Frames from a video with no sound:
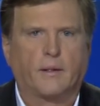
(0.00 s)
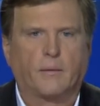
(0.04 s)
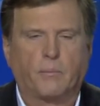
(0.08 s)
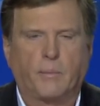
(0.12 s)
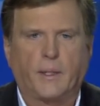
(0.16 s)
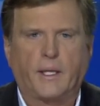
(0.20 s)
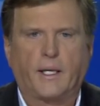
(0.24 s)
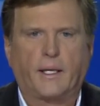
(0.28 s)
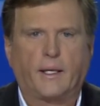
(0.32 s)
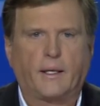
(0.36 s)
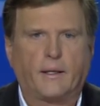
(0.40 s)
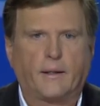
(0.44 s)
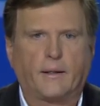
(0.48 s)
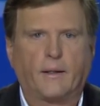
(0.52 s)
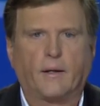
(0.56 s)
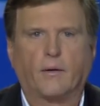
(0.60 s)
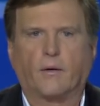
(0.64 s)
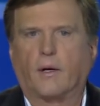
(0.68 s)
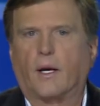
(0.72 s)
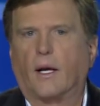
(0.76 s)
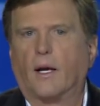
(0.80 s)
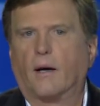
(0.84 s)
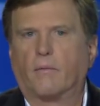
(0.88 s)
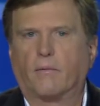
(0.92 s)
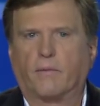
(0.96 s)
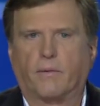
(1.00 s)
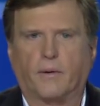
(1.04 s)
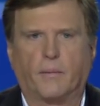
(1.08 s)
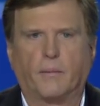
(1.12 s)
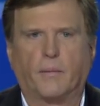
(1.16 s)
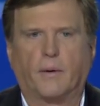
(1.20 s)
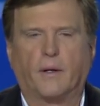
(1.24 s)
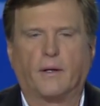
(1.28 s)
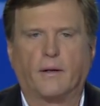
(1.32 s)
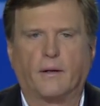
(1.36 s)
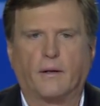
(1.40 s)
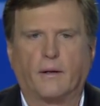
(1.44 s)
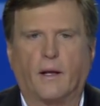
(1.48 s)
be, you know, come from
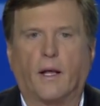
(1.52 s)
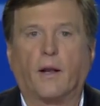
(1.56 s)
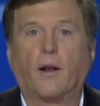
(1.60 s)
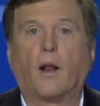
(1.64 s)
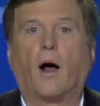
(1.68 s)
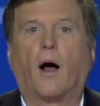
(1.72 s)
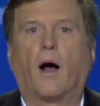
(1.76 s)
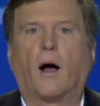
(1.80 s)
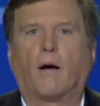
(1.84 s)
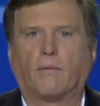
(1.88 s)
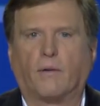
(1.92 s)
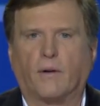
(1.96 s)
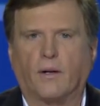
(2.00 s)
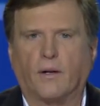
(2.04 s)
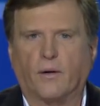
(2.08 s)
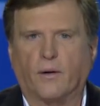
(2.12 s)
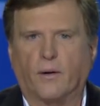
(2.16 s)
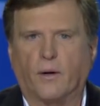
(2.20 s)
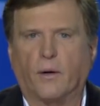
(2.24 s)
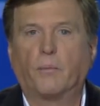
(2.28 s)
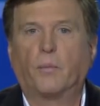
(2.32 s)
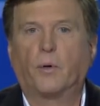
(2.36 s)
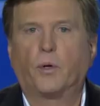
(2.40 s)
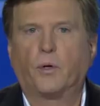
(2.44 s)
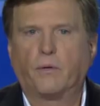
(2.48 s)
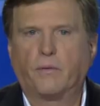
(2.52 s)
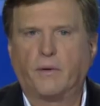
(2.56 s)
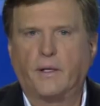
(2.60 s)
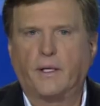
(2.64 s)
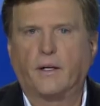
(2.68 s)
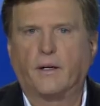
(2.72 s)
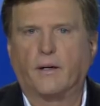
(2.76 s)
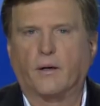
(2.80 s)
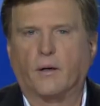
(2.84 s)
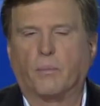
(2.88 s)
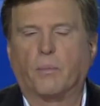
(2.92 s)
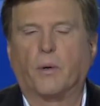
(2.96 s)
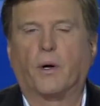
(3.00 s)
a, a novel or a movie
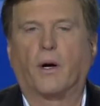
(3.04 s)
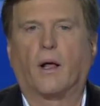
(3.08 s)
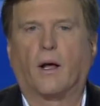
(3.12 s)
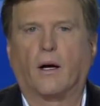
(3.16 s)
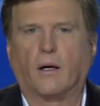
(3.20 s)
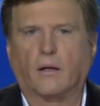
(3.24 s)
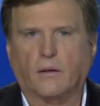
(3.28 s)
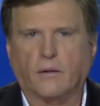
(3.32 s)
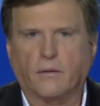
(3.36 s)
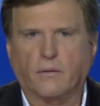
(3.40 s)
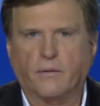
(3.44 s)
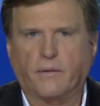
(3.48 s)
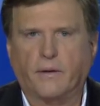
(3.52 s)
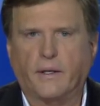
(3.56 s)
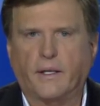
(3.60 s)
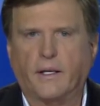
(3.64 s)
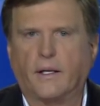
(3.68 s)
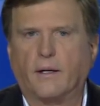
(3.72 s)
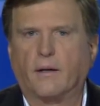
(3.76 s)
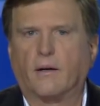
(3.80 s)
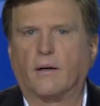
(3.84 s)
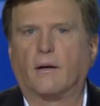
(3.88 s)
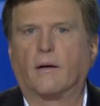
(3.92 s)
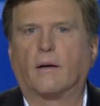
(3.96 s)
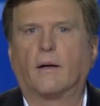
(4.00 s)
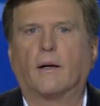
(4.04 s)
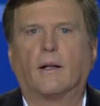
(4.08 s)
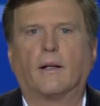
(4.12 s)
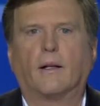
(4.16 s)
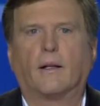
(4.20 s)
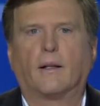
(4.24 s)
or pornography or,